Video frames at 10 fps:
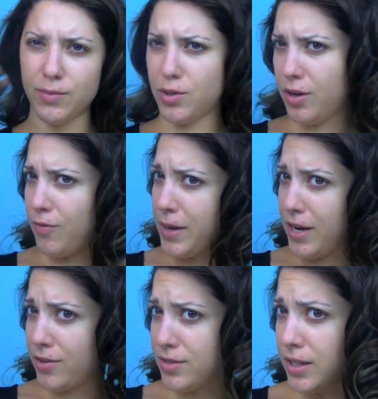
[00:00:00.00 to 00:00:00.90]
I'm sorry if my
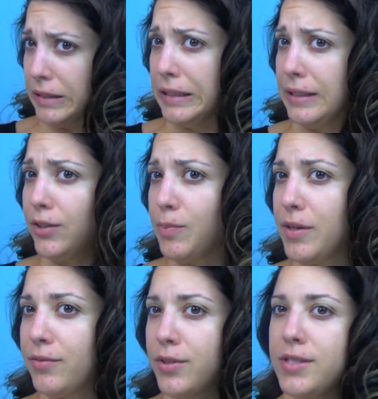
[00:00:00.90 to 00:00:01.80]
hair is a little
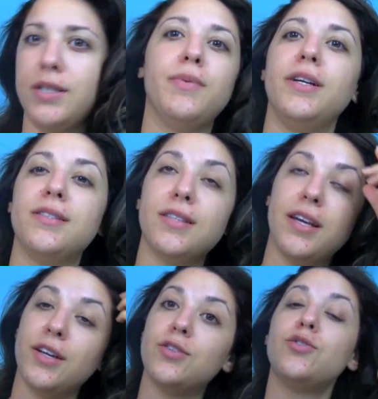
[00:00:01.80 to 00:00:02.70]
bit frizzy, but it's
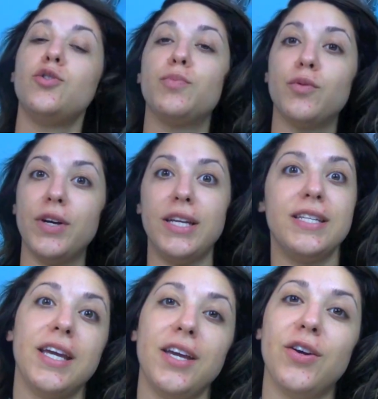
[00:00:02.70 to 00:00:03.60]
like a super
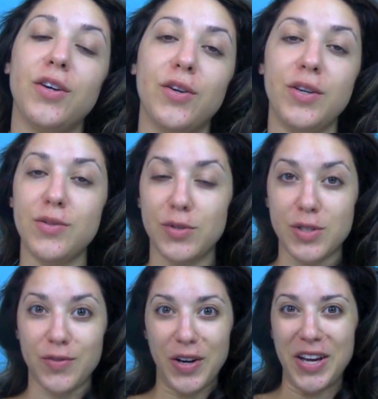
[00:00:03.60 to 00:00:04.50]
rainy day here in Greece, which
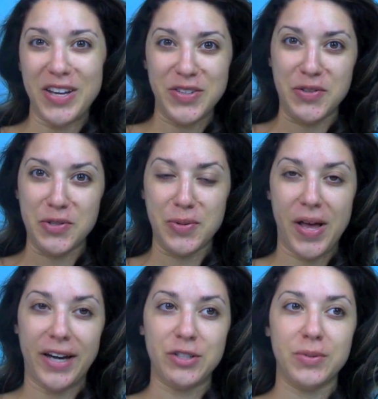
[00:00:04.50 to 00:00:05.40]
is very
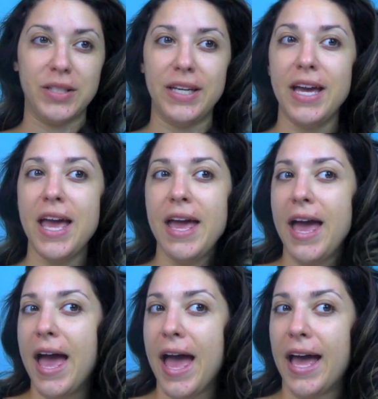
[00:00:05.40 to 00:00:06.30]
unusual actually.
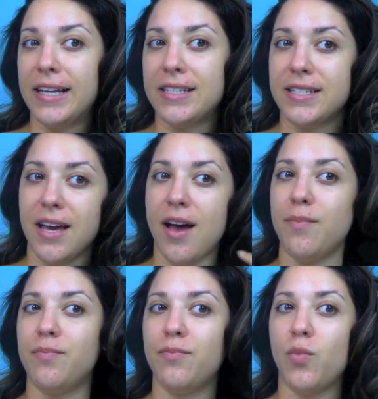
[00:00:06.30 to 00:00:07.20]
And
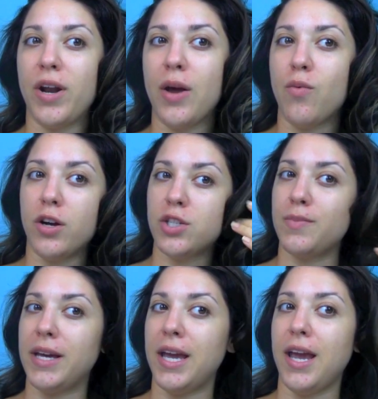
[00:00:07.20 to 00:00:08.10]
when I
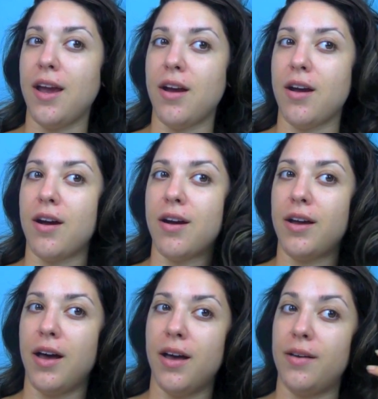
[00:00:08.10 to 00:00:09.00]
washed my
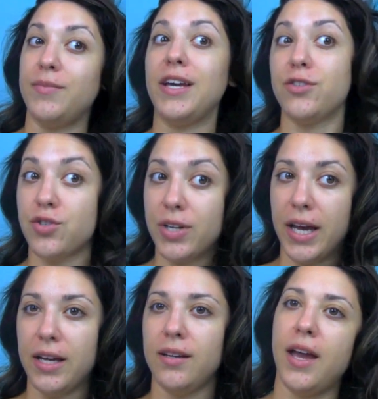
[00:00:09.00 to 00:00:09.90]
hair
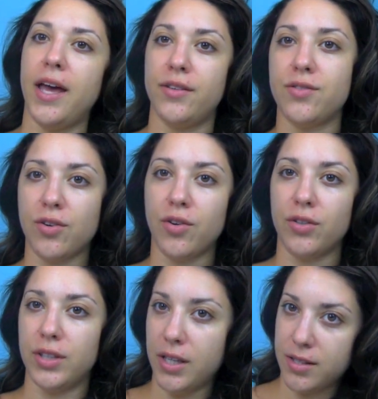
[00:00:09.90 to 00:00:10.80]
yesterday and
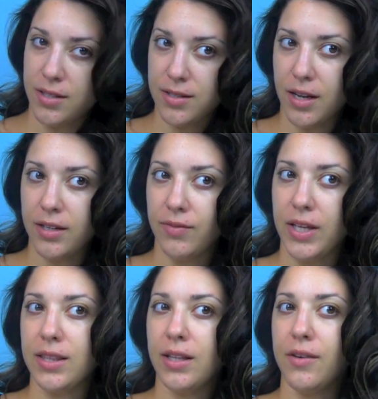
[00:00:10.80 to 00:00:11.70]
curled it, this is kind of
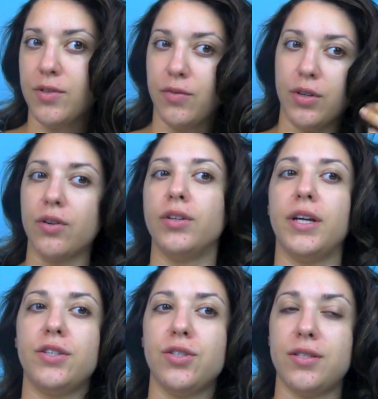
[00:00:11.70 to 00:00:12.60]
like the leftover curl
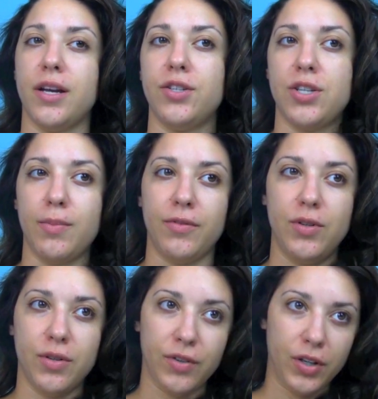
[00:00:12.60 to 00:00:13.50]
that I just touched up a
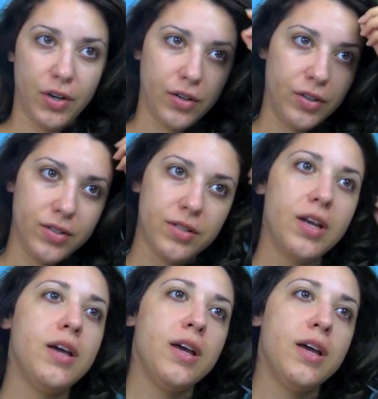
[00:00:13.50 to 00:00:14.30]
few different curls.